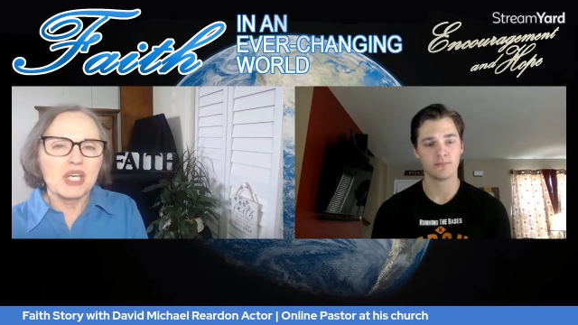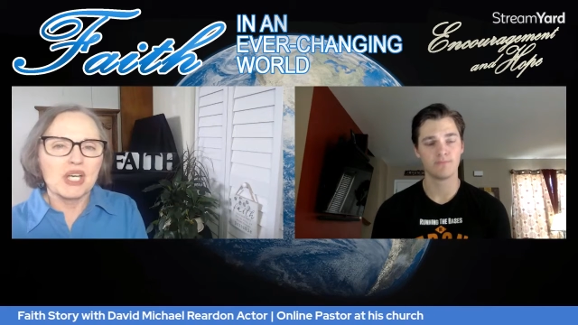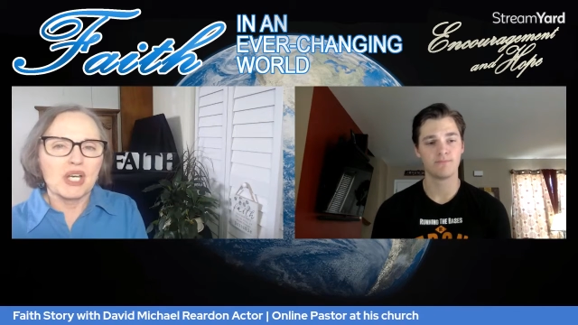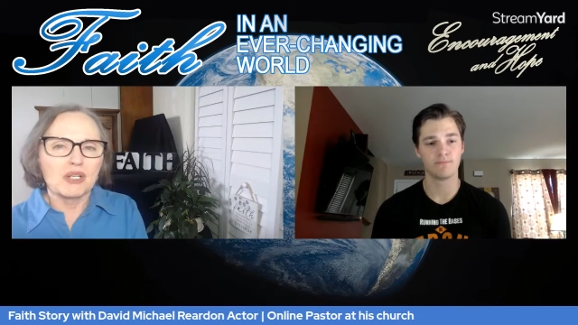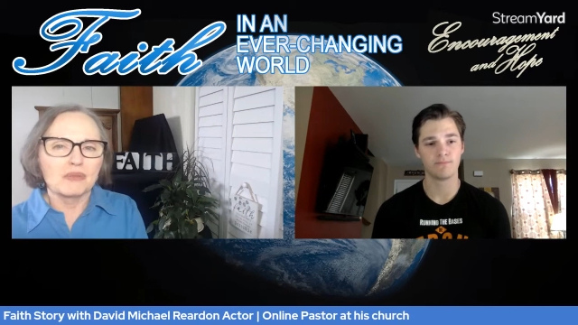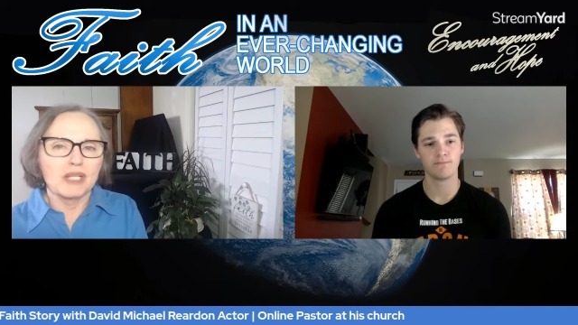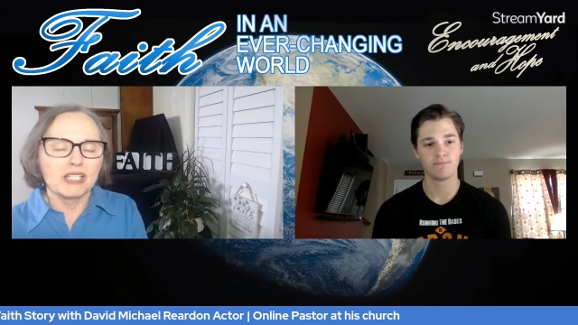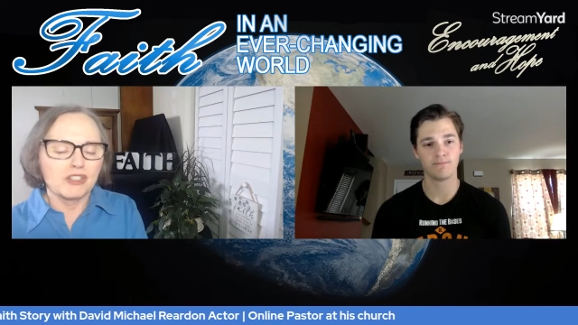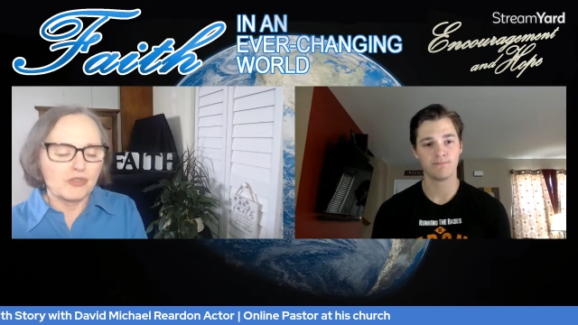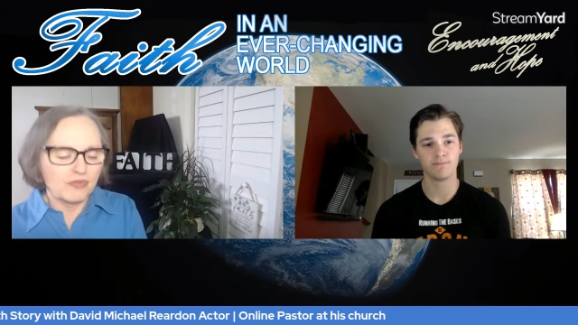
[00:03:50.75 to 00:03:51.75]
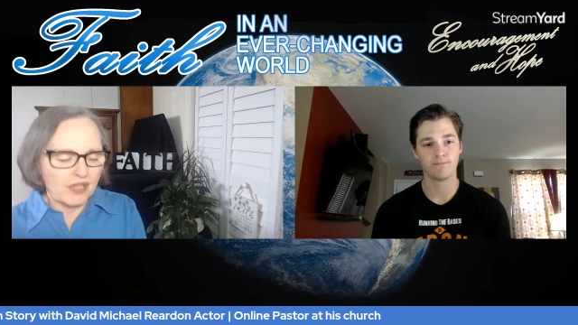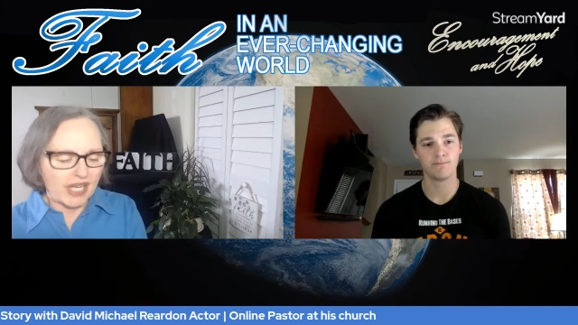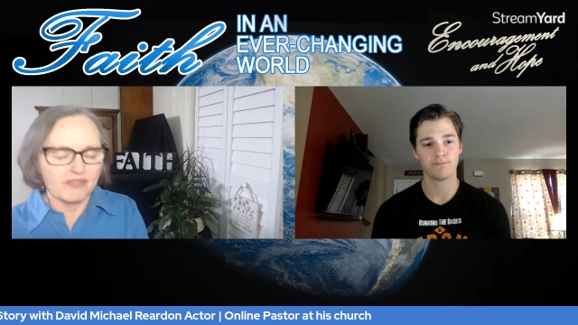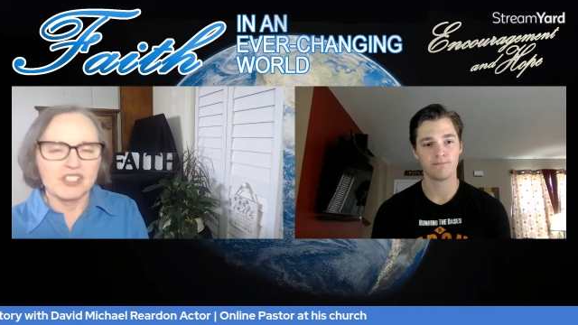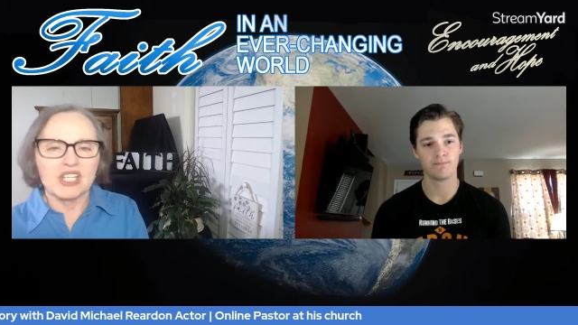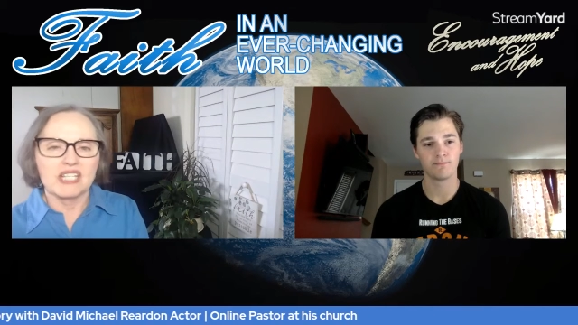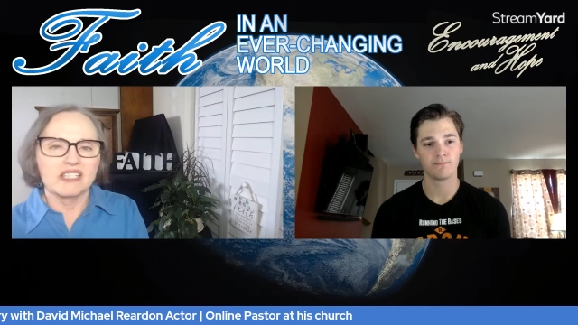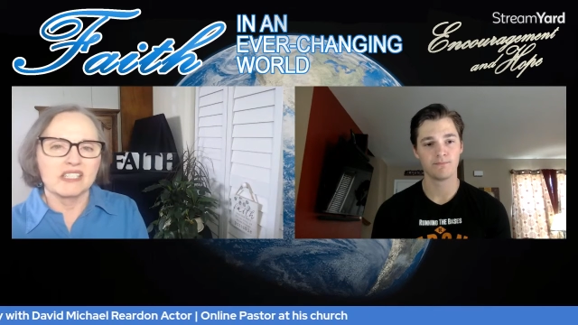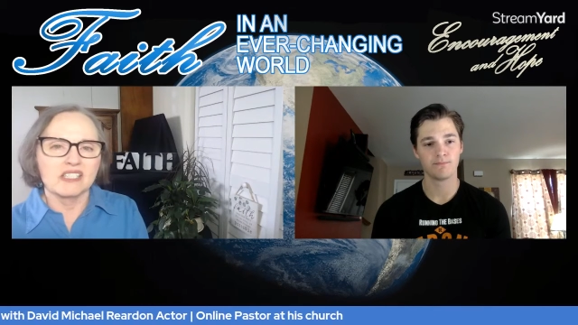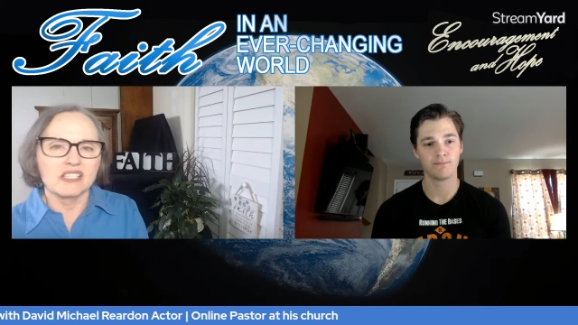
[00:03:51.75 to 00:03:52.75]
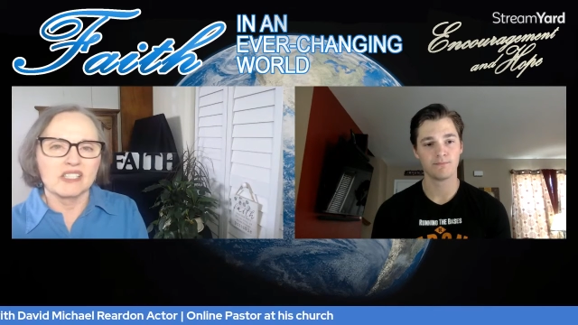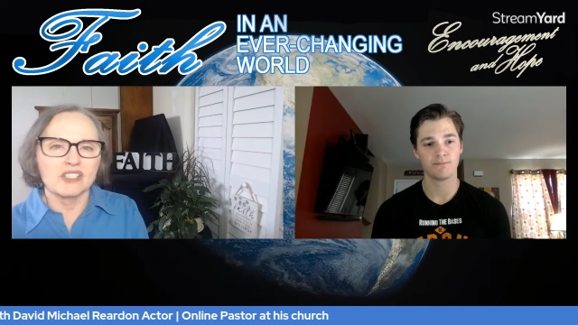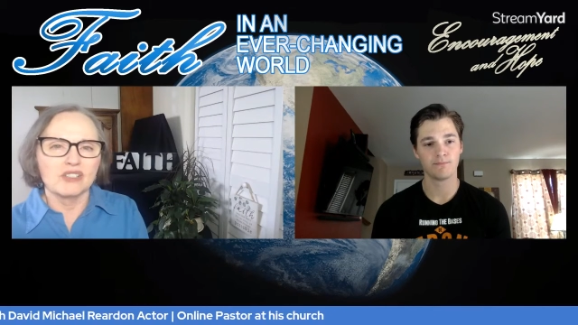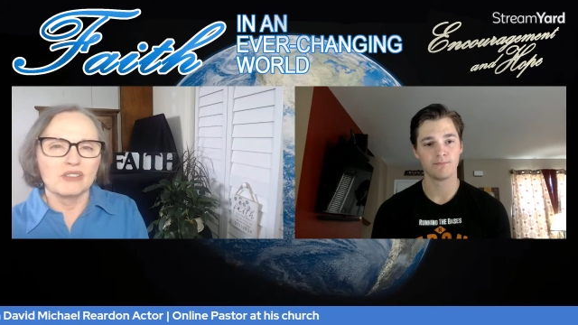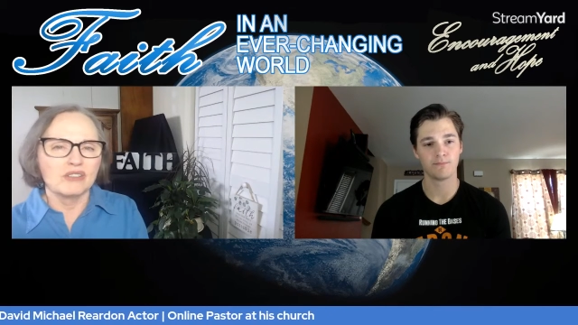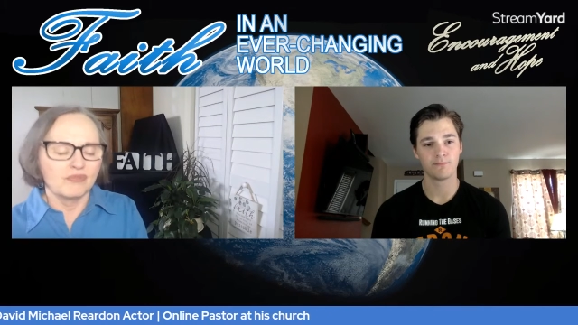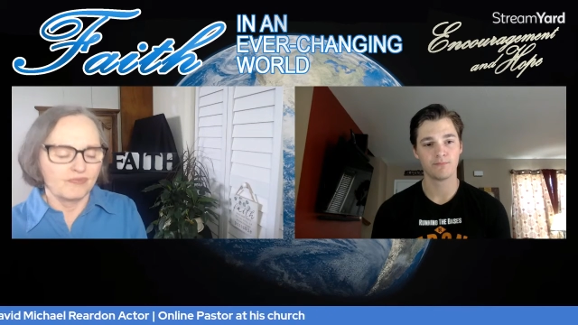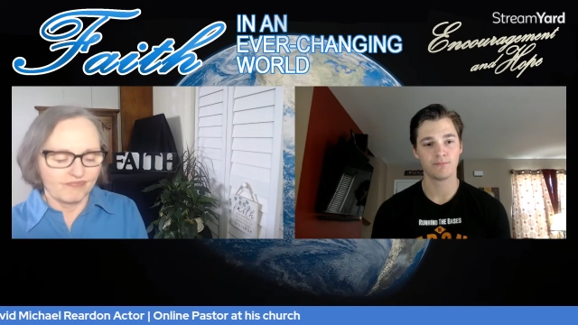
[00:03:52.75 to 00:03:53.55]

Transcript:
Speaker 1: Uh, like you have said that uh, you, you,